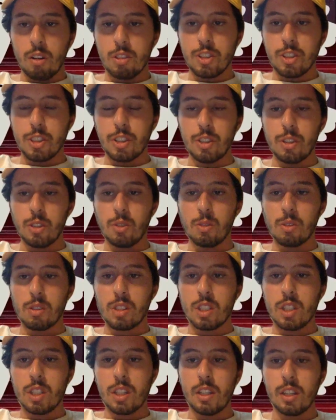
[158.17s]
do
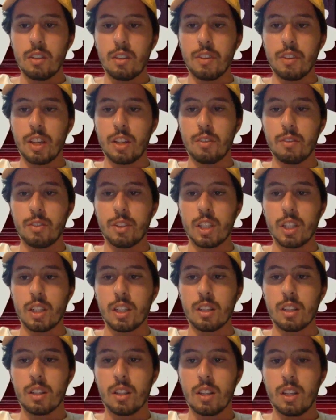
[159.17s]
to
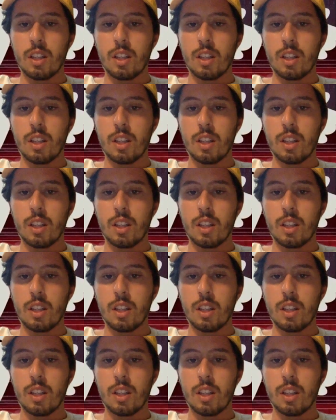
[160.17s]
innovatively